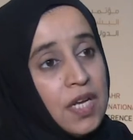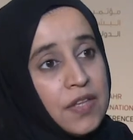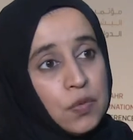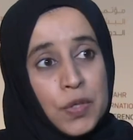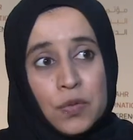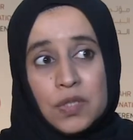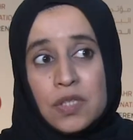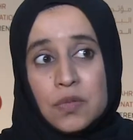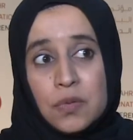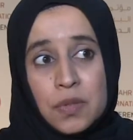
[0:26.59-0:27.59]
that we thought
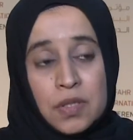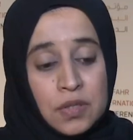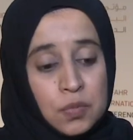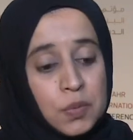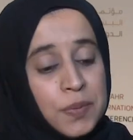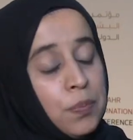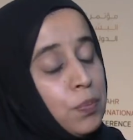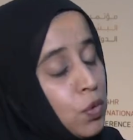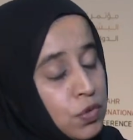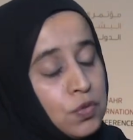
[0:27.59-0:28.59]
it would be
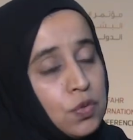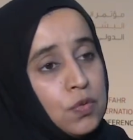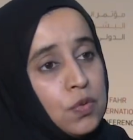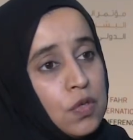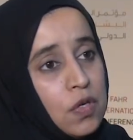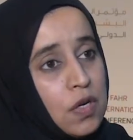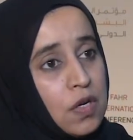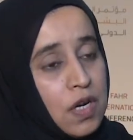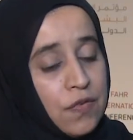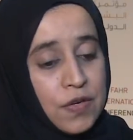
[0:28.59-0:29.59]
important
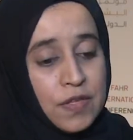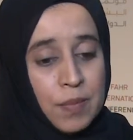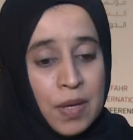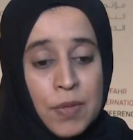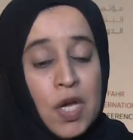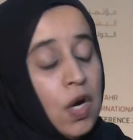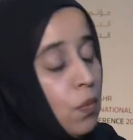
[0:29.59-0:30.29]
to cover them up.